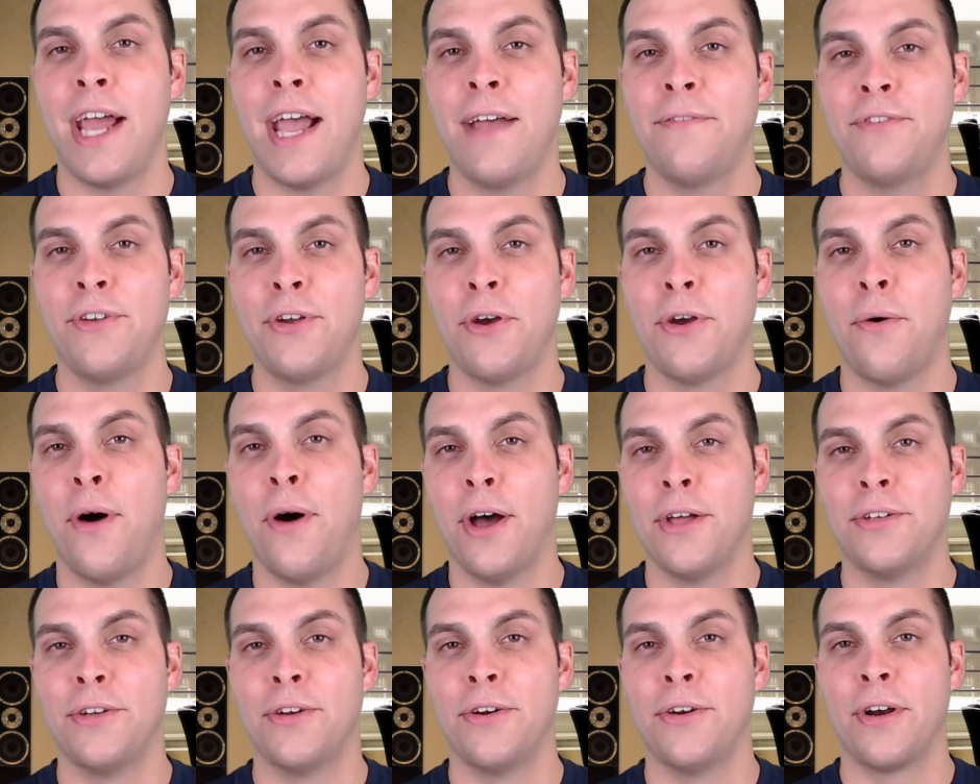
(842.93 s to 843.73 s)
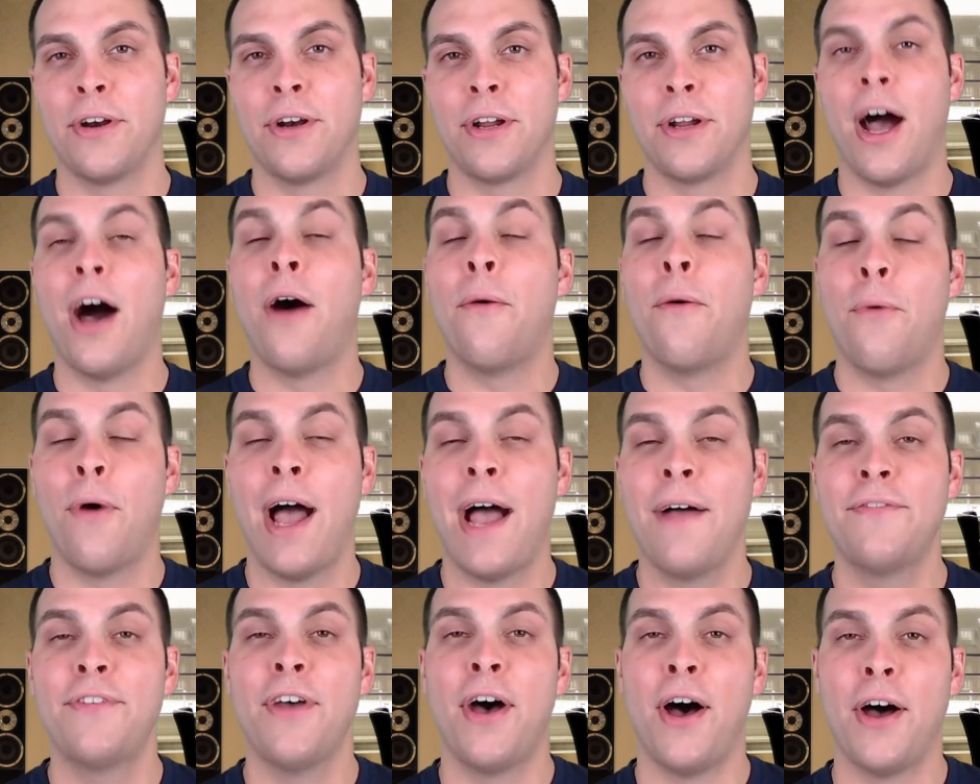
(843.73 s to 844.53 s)
have to undergo
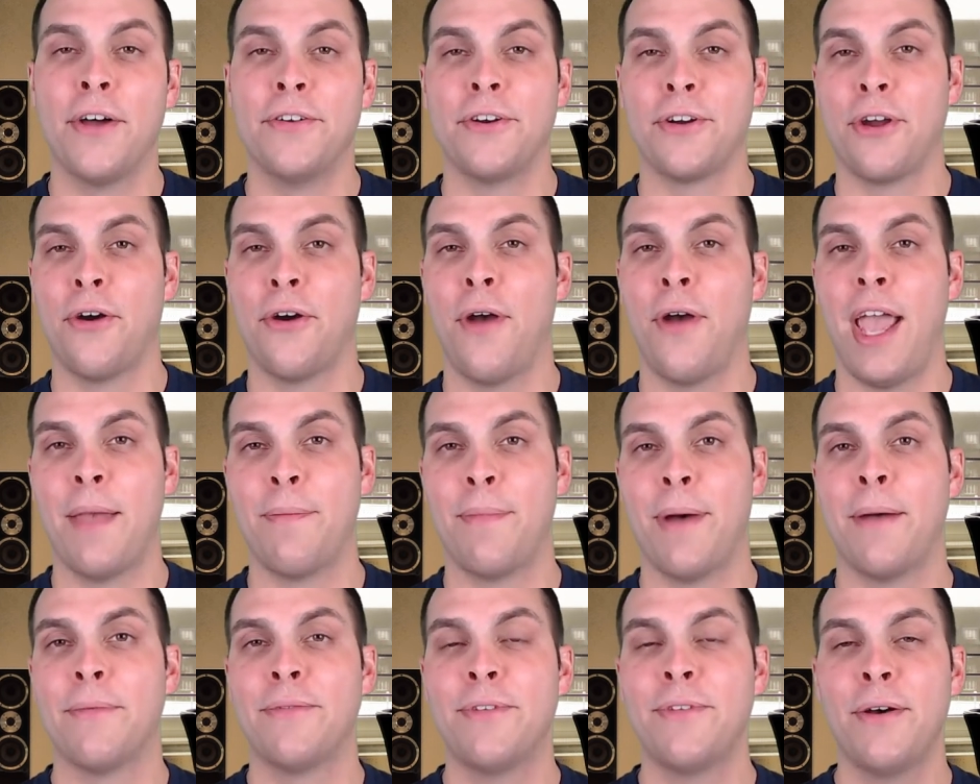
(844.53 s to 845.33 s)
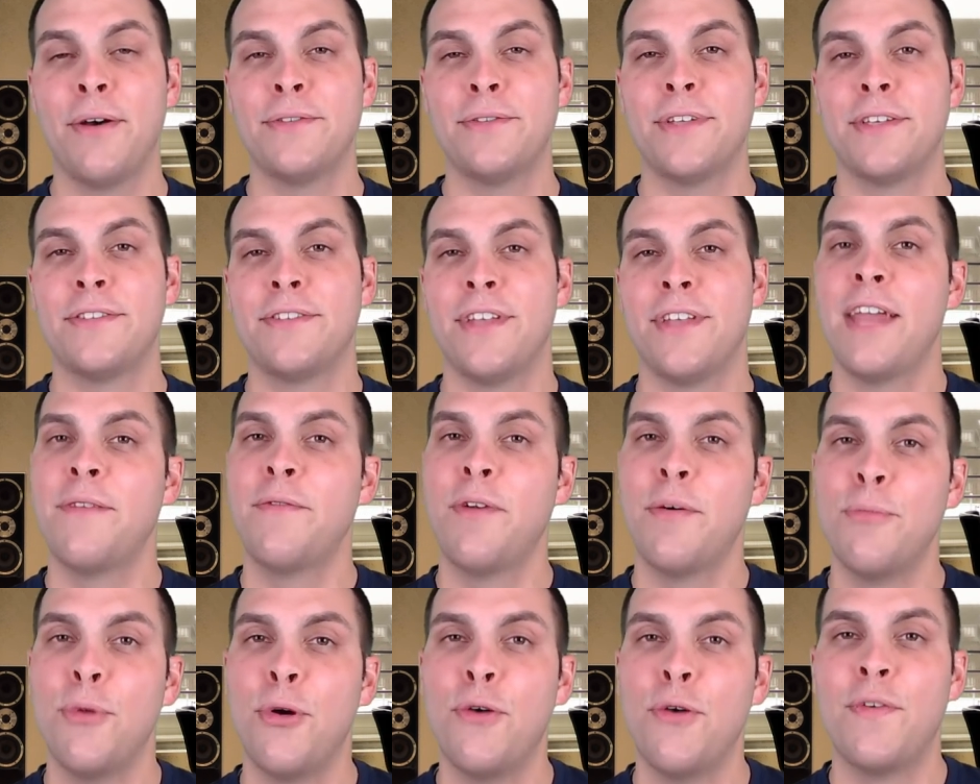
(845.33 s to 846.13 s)
apoptosis and
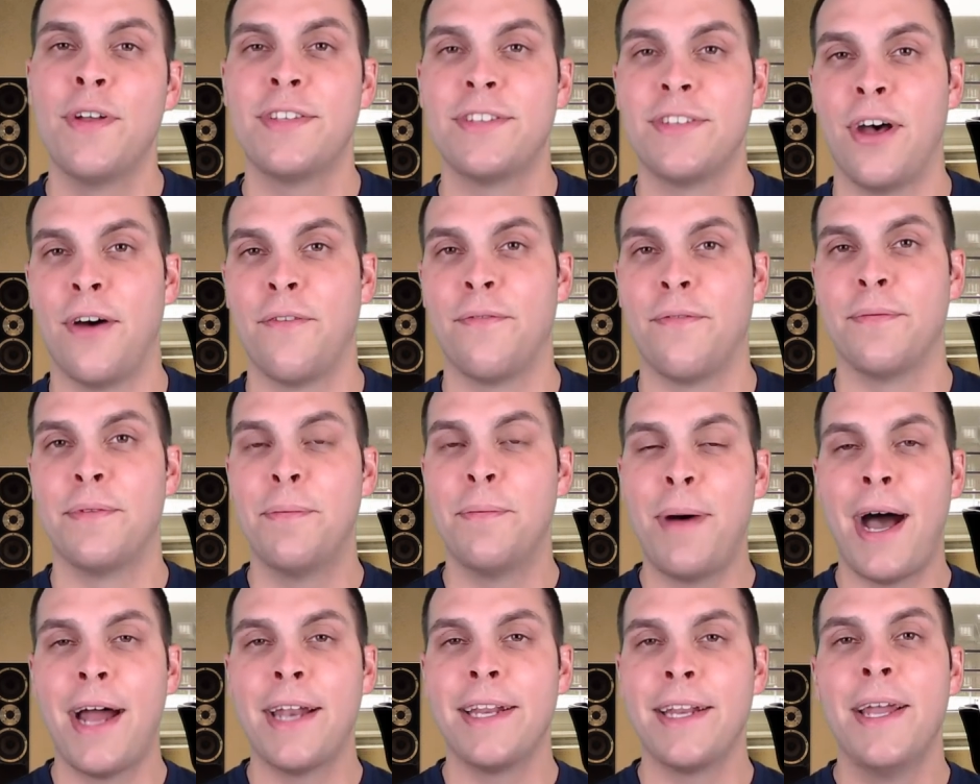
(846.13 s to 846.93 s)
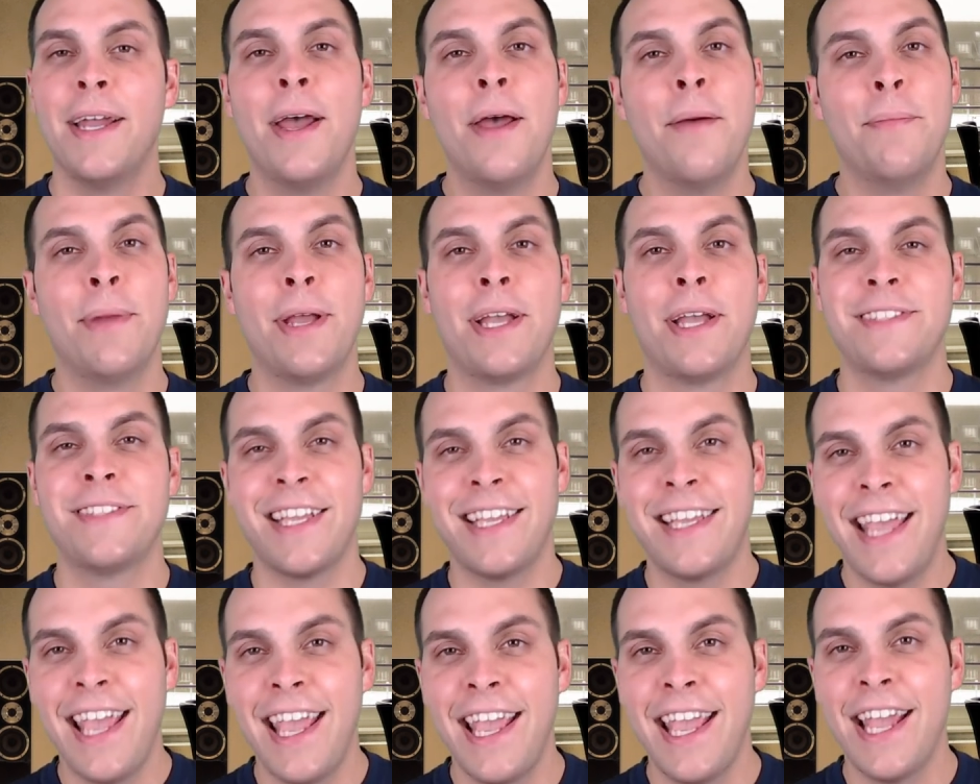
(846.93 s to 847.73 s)
remove itself from the body because
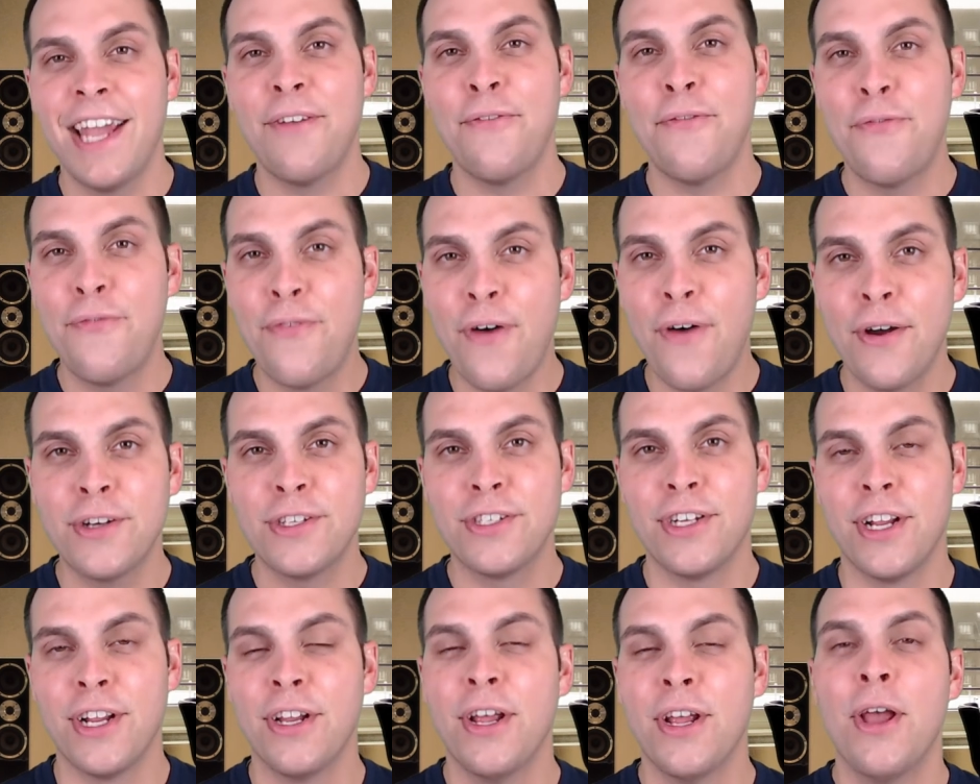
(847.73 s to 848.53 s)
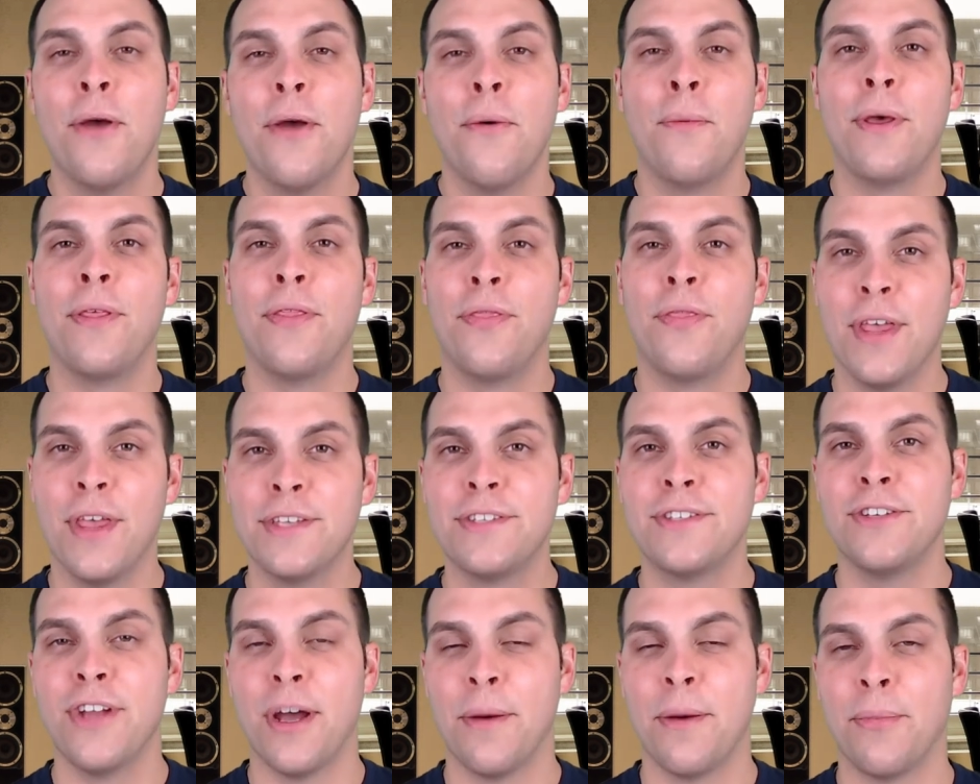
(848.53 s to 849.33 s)
it can't function with
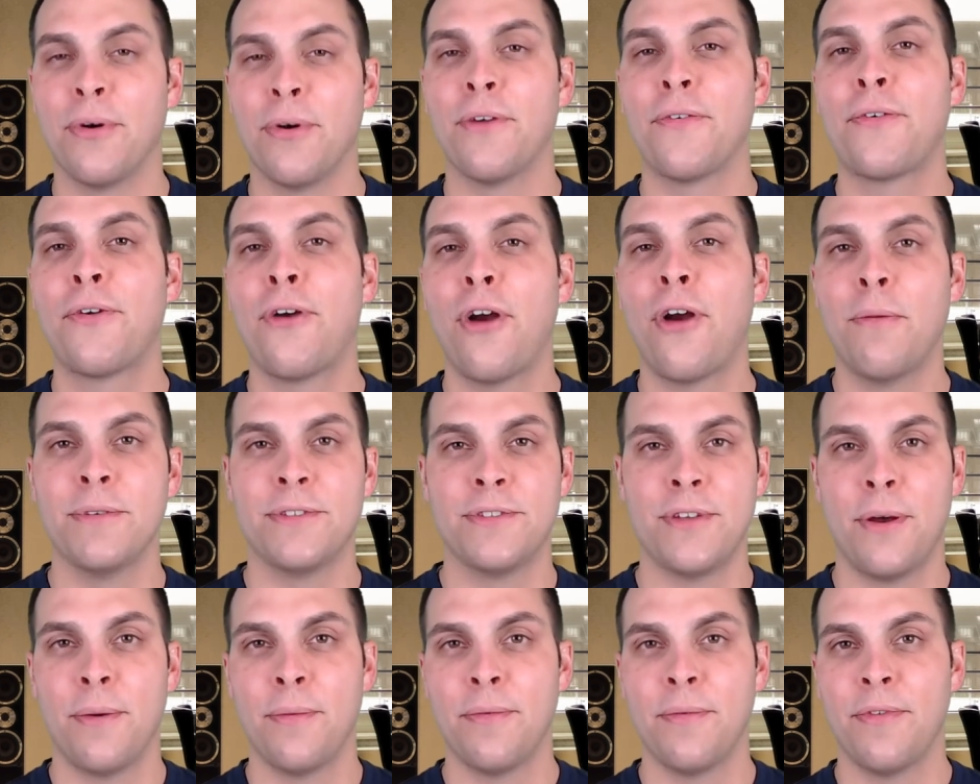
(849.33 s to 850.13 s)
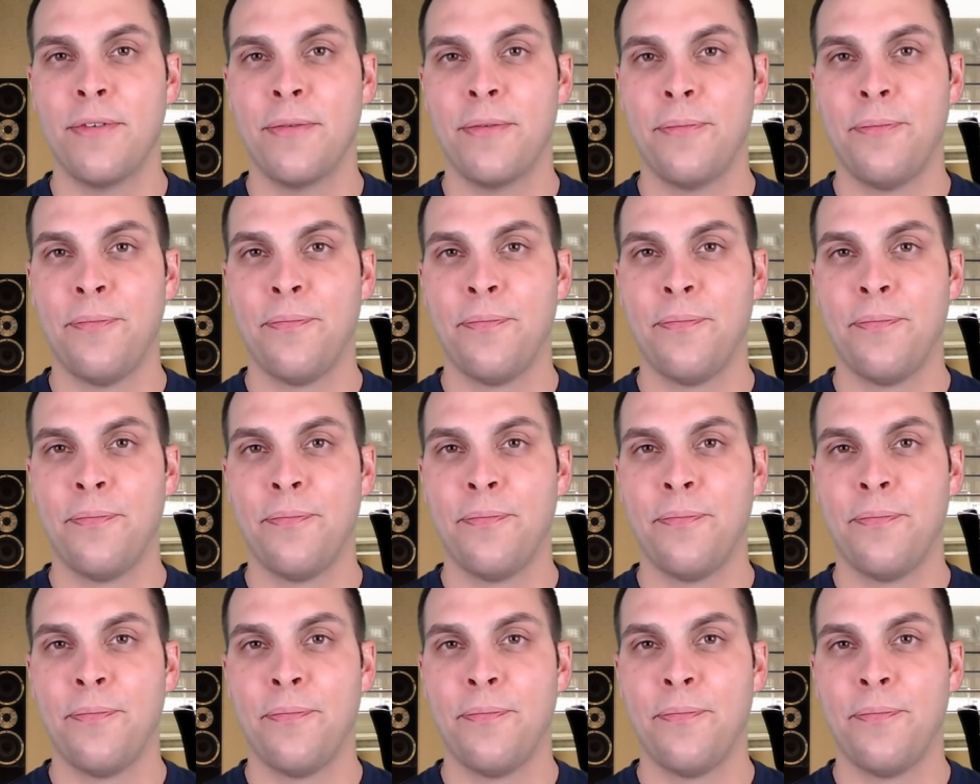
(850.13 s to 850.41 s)
this number of chromosomes.